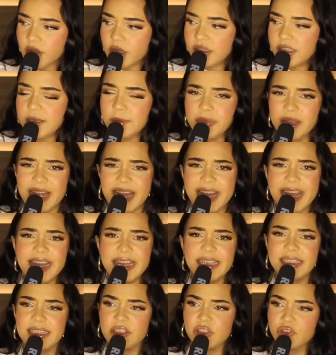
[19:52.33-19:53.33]

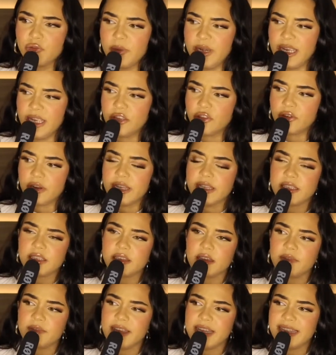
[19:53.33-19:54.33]
supplies and suministro and
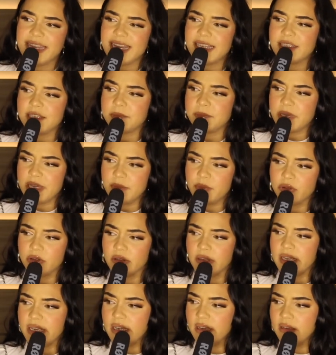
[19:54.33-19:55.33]
stuff like that to
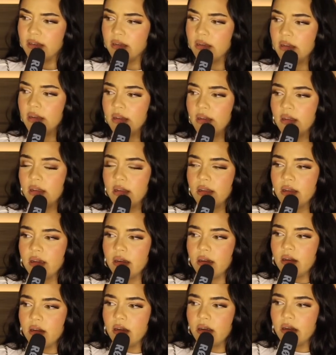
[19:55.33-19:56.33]
people in
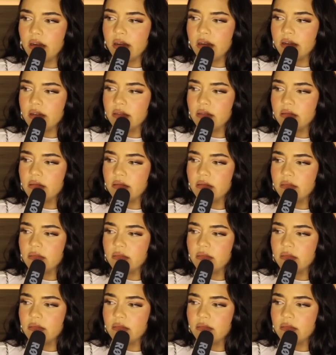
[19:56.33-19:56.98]
our